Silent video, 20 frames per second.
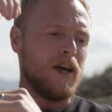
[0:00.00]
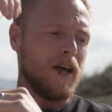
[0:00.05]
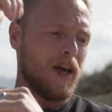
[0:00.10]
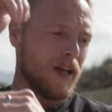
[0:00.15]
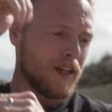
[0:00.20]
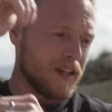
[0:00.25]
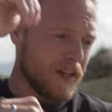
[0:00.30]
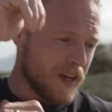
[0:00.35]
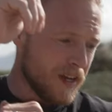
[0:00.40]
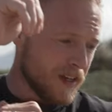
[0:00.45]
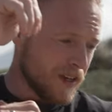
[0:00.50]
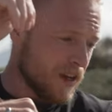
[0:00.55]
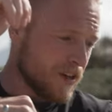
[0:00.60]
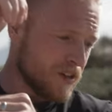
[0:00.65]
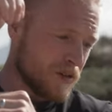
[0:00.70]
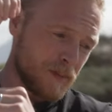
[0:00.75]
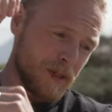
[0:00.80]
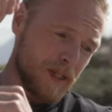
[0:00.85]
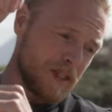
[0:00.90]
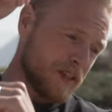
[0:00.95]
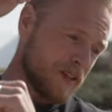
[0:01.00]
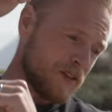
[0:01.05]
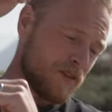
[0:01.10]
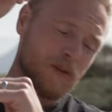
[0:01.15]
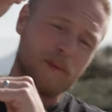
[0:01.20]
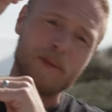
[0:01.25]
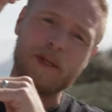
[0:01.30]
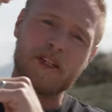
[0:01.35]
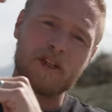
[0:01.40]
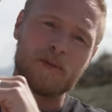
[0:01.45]
And then last minute,
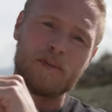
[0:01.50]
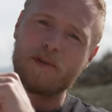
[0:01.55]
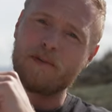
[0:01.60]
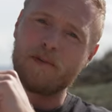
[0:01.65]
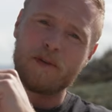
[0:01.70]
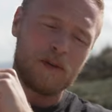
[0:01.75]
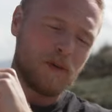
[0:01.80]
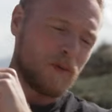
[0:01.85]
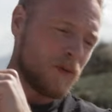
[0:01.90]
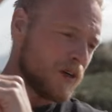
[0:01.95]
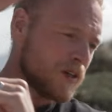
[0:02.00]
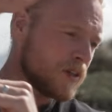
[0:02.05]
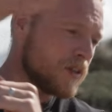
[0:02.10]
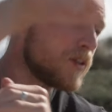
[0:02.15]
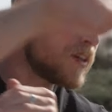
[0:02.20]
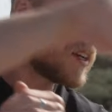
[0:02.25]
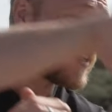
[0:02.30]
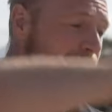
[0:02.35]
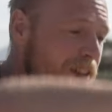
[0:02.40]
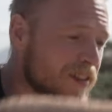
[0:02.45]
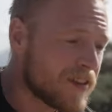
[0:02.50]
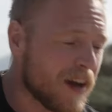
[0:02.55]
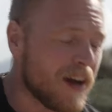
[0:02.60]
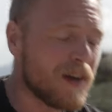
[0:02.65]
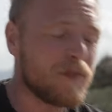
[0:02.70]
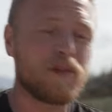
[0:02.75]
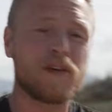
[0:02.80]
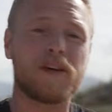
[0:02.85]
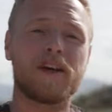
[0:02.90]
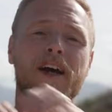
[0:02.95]
two meters before the water, you can
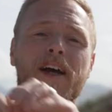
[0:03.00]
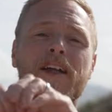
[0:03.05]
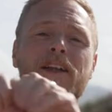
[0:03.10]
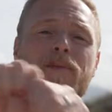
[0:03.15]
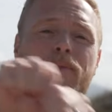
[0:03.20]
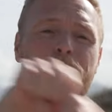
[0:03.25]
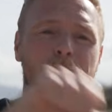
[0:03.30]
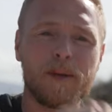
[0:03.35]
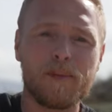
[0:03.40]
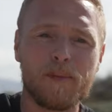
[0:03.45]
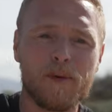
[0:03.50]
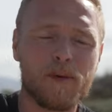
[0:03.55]
dive your kite a bit